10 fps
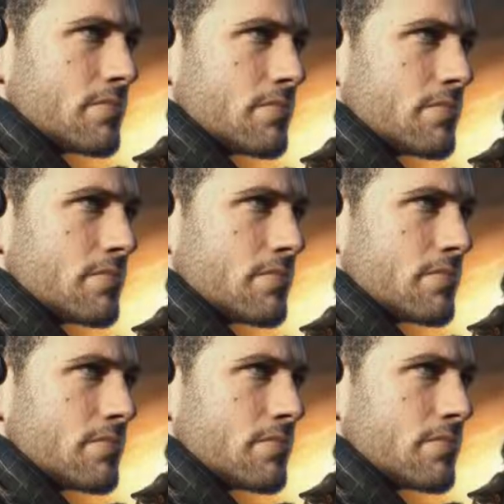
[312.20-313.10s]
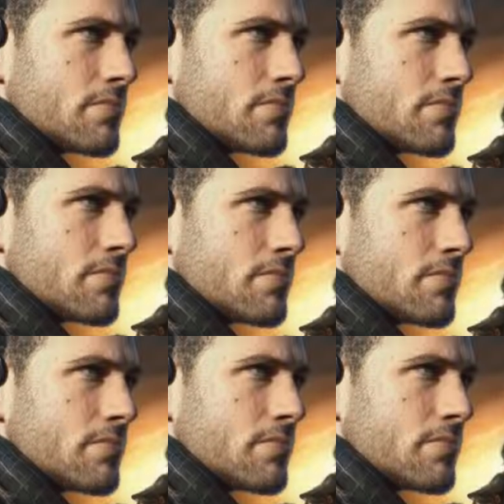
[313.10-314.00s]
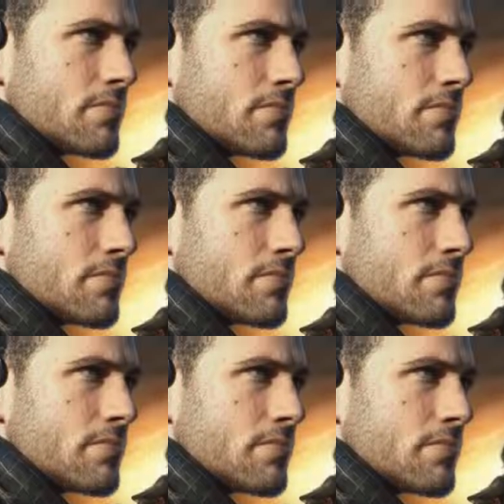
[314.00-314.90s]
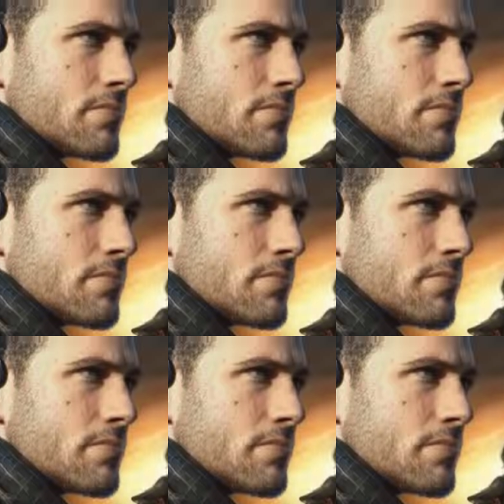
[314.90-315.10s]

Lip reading: (silent)